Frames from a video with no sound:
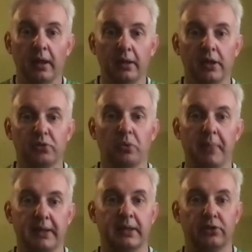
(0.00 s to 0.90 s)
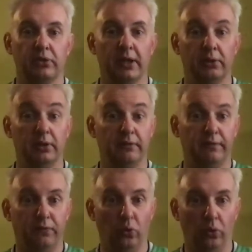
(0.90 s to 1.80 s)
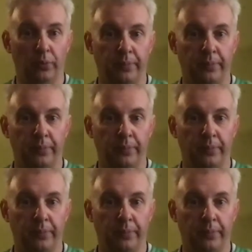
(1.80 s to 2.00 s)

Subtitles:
and ask what Pascal's triangle is for.